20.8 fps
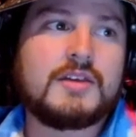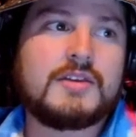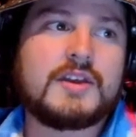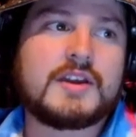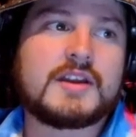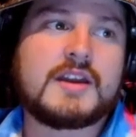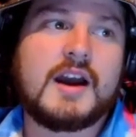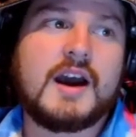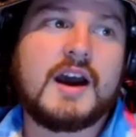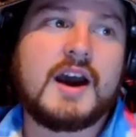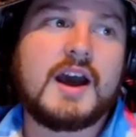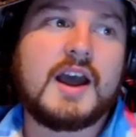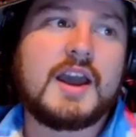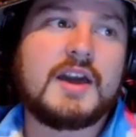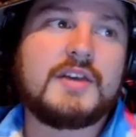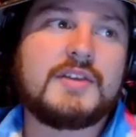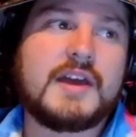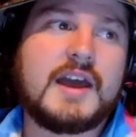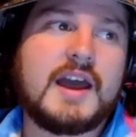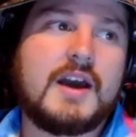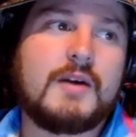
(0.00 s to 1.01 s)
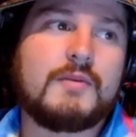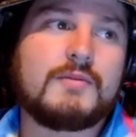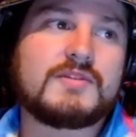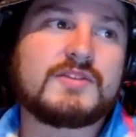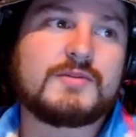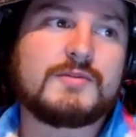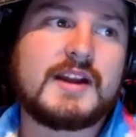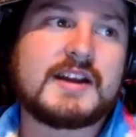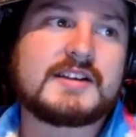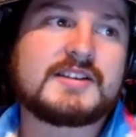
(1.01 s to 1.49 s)
the guy that
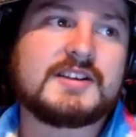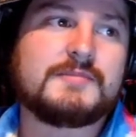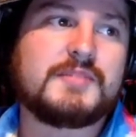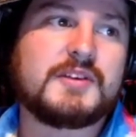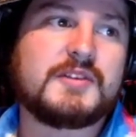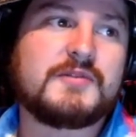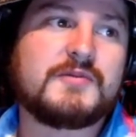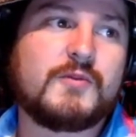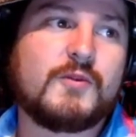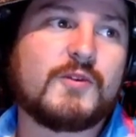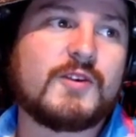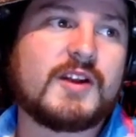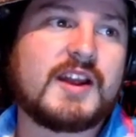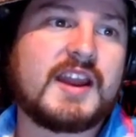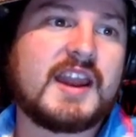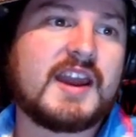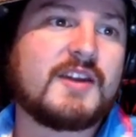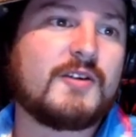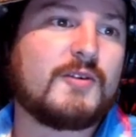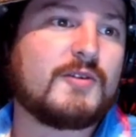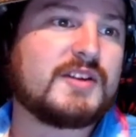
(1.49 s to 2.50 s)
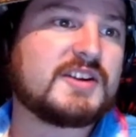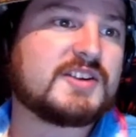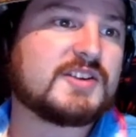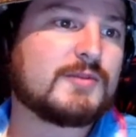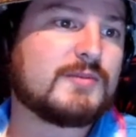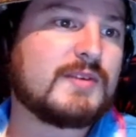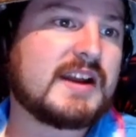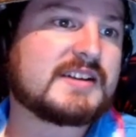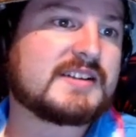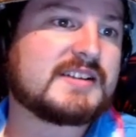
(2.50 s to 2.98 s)
directed beforehand only
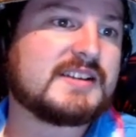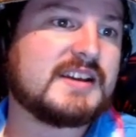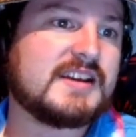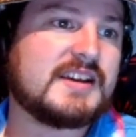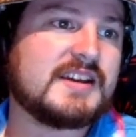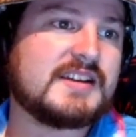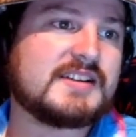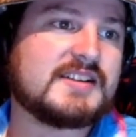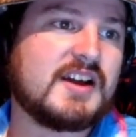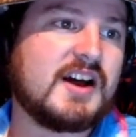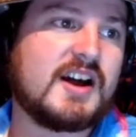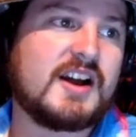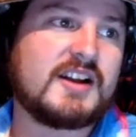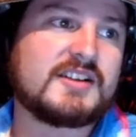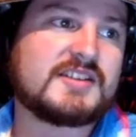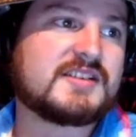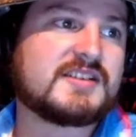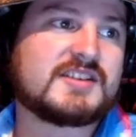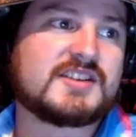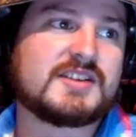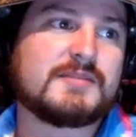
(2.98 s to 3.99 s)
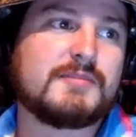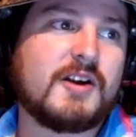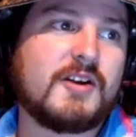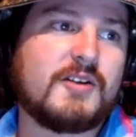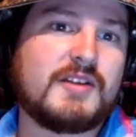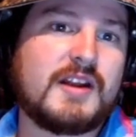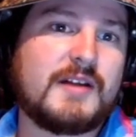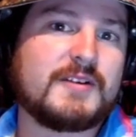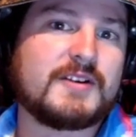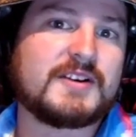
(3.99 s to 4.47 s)
directed uh,
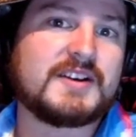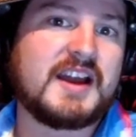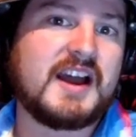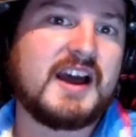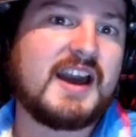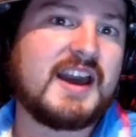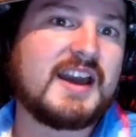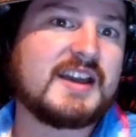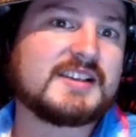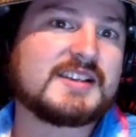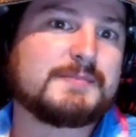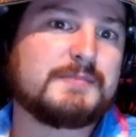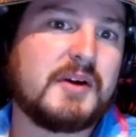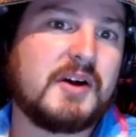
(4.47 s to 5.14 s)
Tomorrow Never Dies,